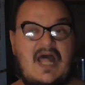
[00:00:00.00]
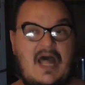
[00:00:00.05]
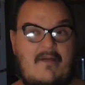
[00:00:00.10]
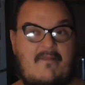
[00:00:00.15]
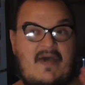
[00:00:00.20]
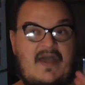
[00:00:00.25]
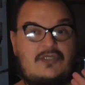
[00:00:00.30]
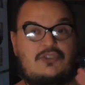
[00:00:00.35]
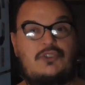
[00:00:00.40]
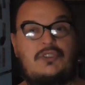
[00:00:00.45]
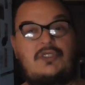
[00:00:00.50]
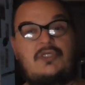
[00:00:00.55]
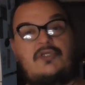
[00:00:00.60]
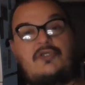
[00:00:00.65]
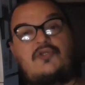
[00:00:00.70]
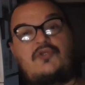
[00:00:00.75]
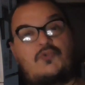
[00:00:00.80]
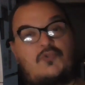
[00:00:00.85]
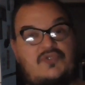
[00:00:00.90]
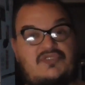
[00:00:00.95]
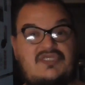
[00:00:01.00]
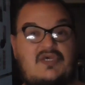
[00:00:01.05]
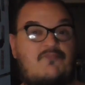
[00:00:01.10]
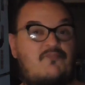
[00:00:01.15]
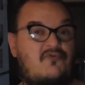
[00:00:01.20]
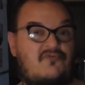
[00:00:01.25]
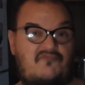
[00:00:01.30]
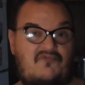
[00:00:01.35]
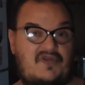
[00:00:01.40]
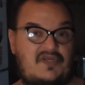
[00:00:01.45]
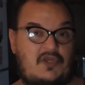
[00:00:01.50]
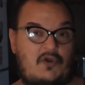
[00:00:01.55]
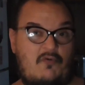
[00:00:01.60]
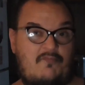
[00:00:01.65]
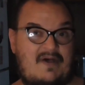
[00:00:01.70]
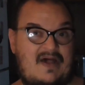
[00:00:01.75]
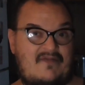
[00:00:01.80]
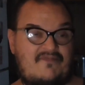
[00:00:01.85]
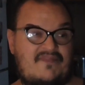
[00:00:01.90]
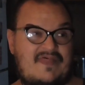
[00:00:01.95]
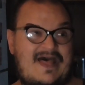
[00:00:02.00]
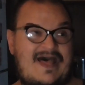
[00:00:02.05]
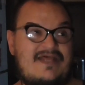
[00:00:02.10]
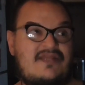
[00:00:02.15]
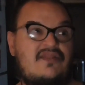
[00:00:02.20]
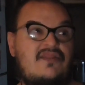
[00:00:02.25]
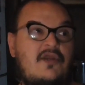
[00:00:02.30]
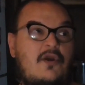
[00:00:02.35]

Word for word: I'm actually going to do a separate video about that.